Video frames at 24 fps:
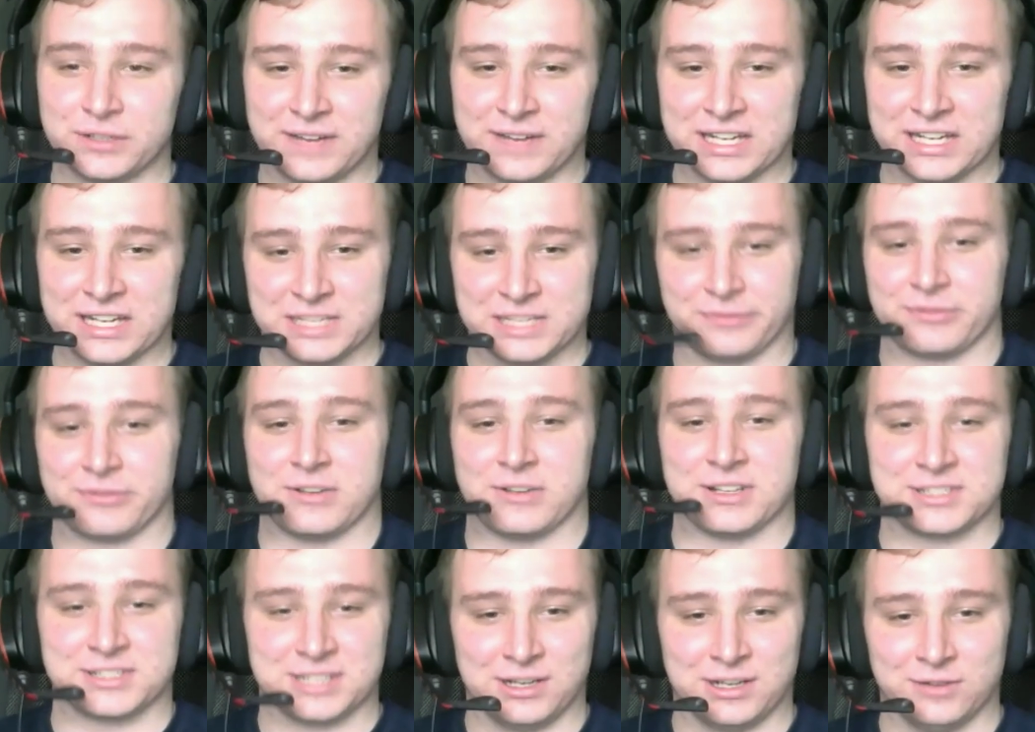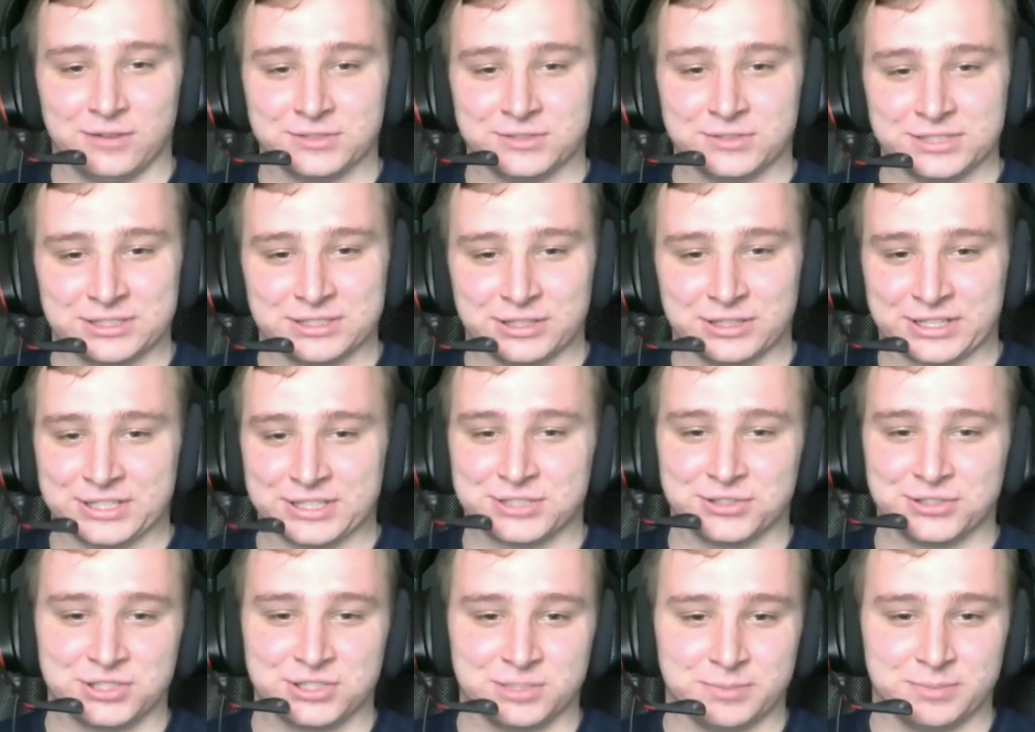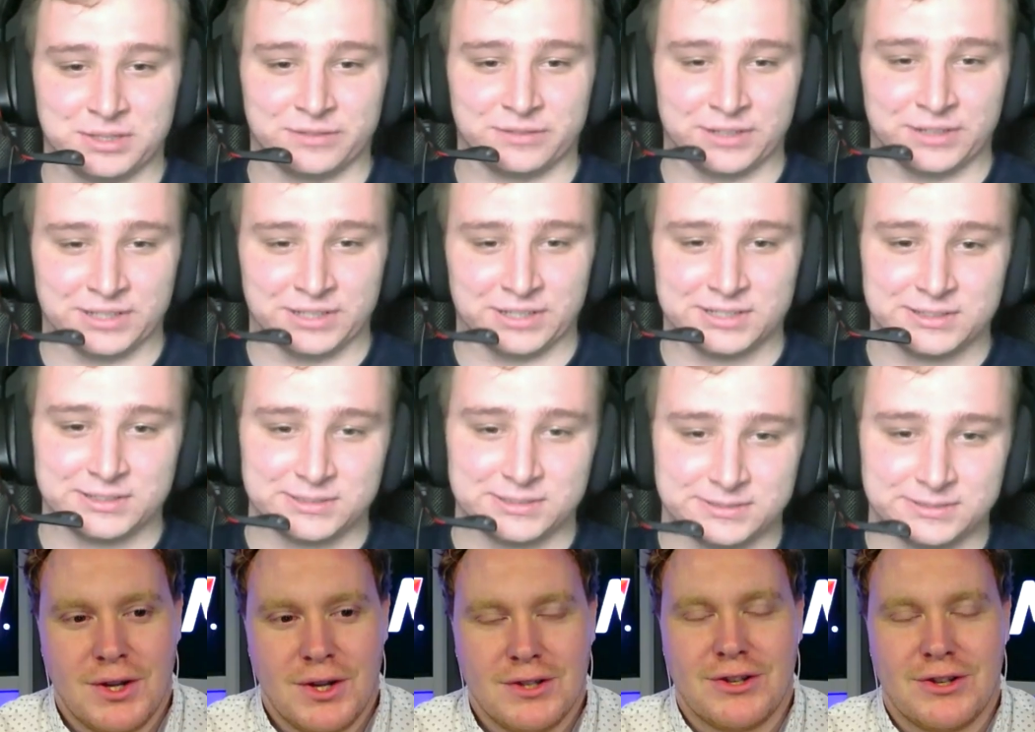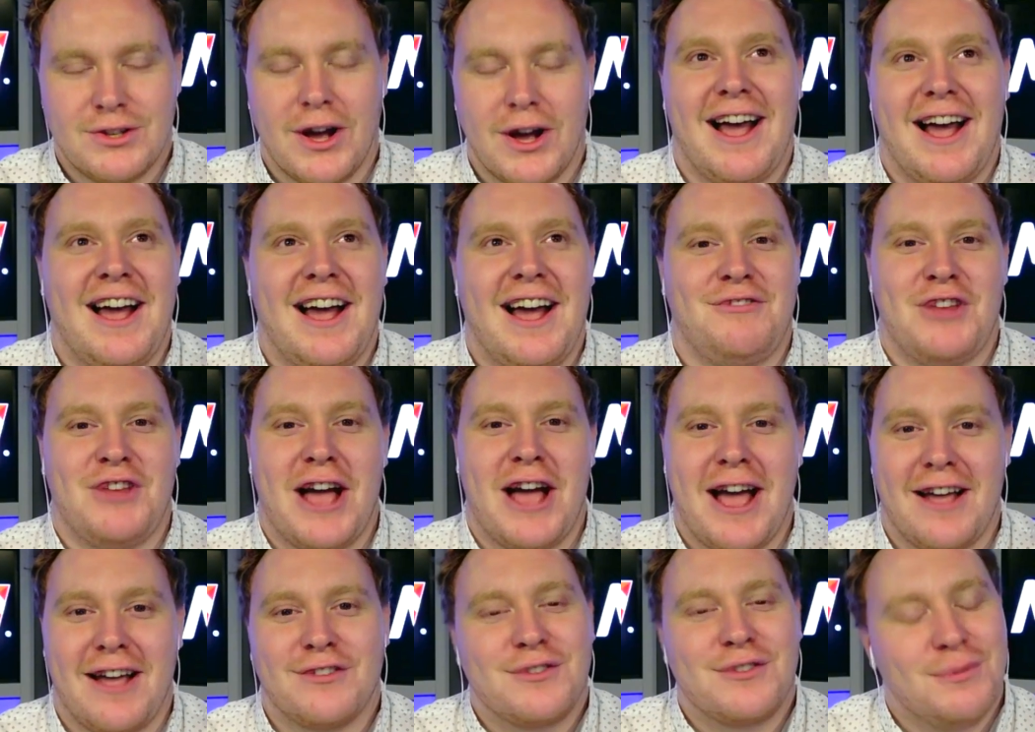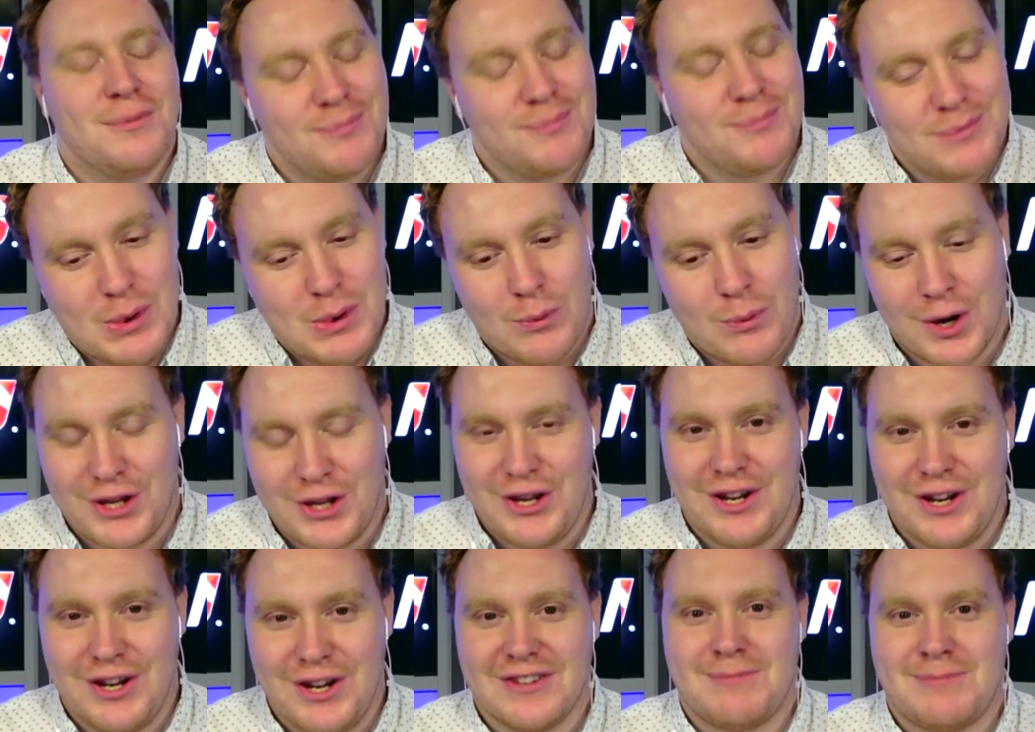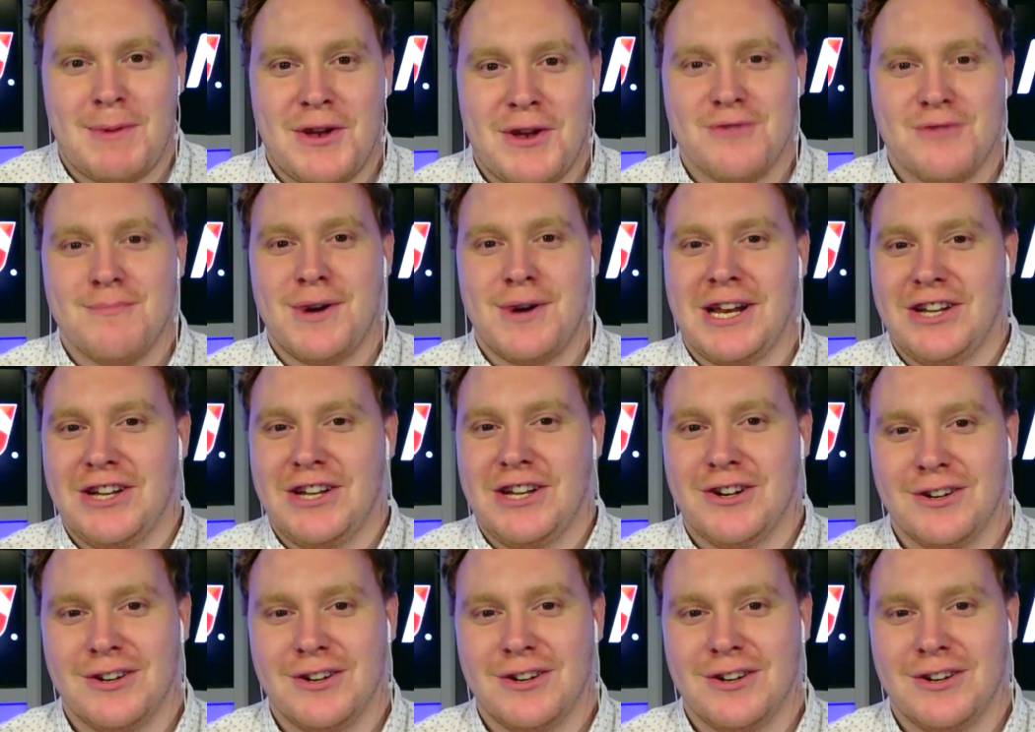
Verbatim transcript: for the fans but for ourselves. It's like, it's such a big thing. So I have to ask, what are you going to spend your money